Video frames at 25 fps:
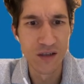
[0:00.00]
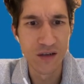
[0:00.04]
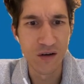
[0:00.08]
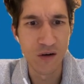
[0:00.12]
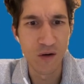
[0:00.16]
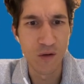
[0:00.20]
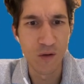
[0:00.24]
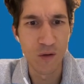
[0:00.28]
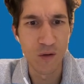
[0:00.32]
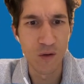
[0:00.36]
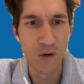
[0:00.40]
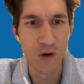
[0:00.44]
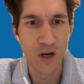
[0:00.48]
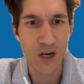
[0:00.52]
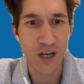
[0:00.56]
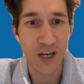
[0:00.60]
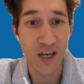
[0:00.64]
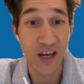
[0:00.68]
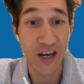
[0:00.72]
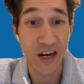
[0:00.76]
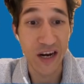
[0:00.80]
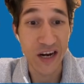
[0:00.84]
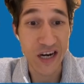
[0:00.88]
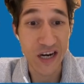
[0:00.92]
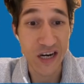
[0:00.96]
or
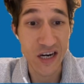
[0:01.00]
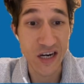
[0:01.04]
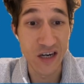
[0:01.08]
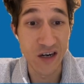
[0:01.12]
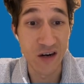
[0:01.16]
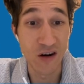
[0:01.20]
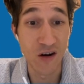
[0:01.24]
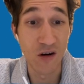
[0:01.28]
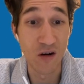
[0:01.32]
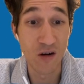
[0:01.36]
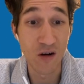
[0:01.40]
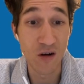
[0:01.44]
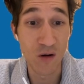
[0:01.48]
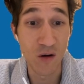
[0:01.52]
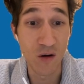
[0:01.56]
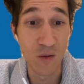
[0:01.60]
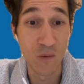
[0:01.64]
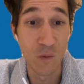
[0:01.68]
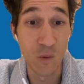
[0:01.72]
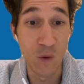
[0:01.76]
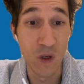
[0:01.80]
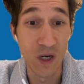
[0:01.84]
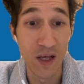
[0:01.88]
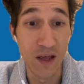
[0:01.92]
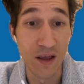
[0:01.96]
here. Oh,
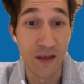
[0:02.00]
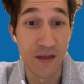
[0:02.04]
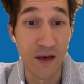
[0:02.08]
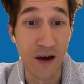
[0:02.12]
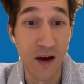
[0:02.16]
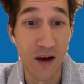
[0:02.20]
with